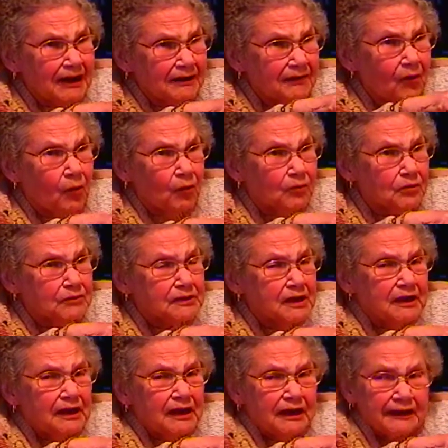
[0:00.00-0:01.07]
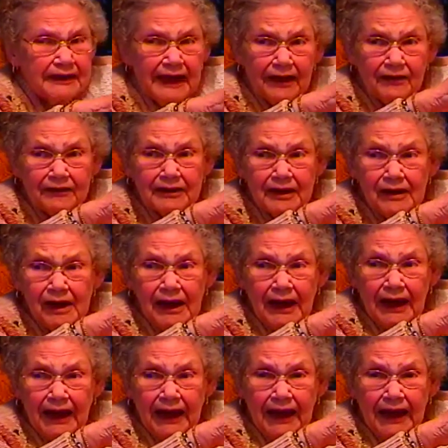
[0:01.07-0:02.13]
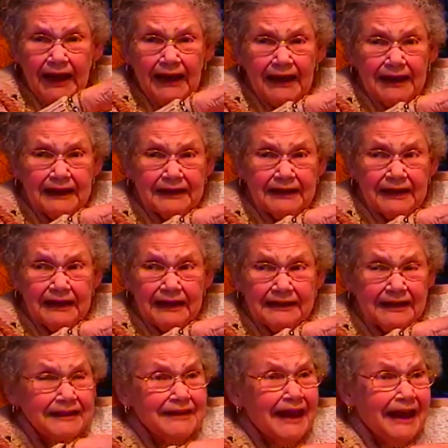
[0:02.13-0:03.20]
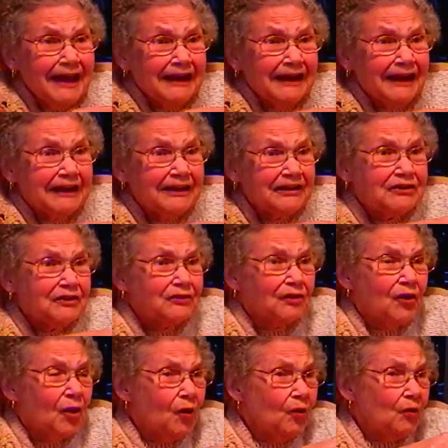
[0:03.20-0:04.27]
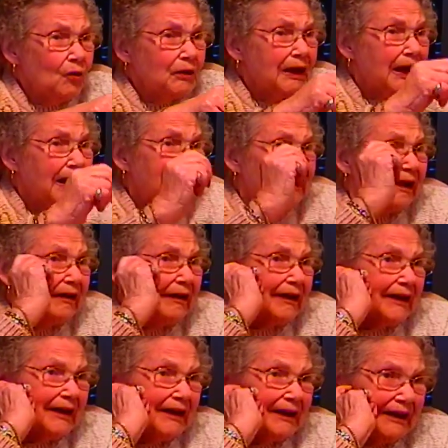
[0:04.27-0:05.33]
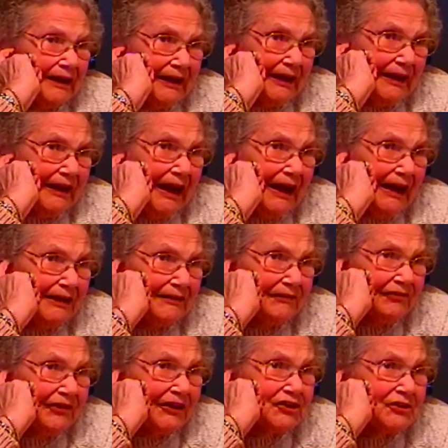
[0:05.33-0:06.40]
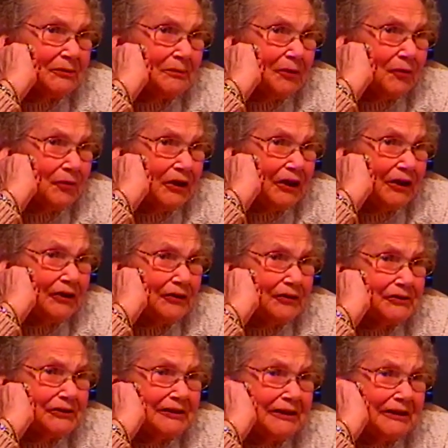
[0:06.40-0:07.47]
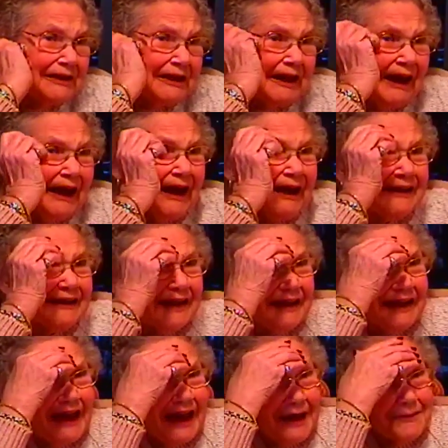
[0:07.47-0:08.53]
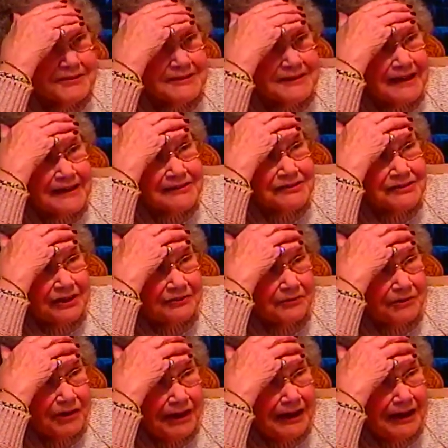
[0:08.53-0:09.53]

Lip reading: kind of holes, down, and he did that, and he took cold, and he got infection in both ears, and they abscessed and